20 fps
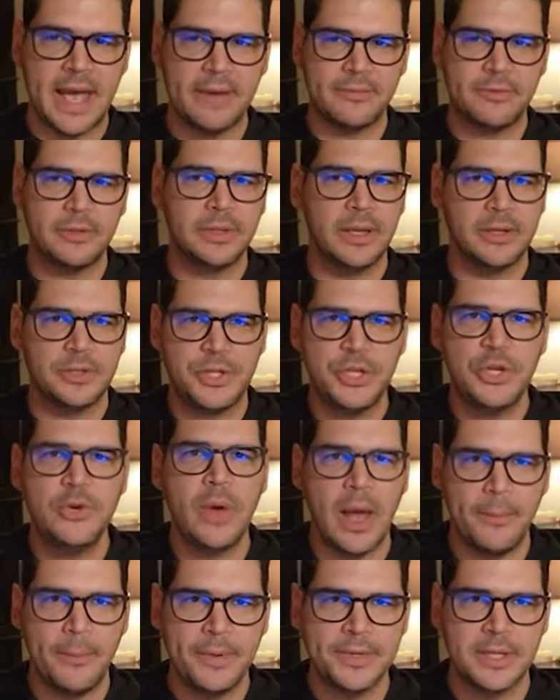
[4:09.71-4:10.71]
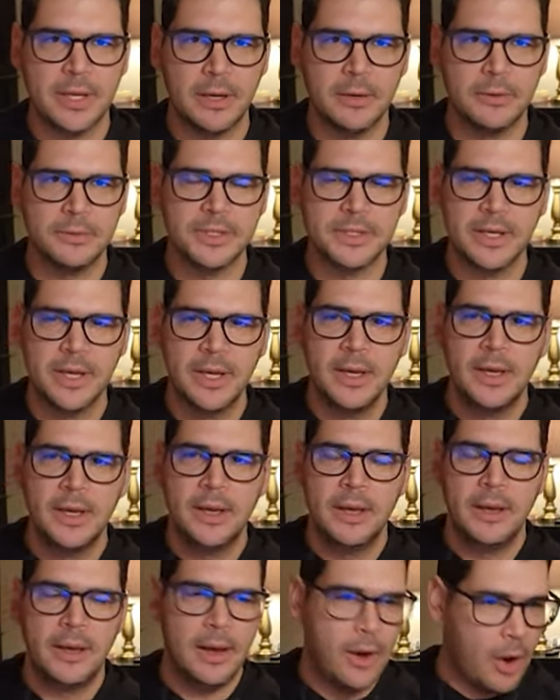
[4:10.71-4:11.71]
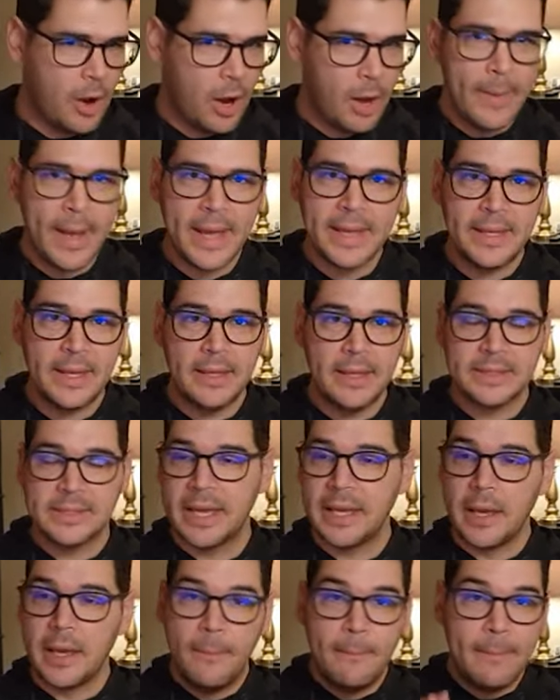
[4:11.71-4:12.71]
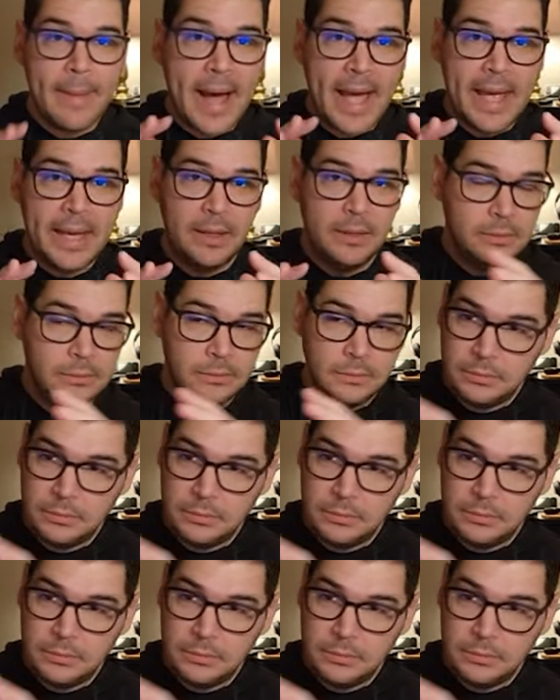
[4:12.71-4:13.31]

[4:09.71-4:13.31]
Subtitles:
after like two episodes, all my kids, like my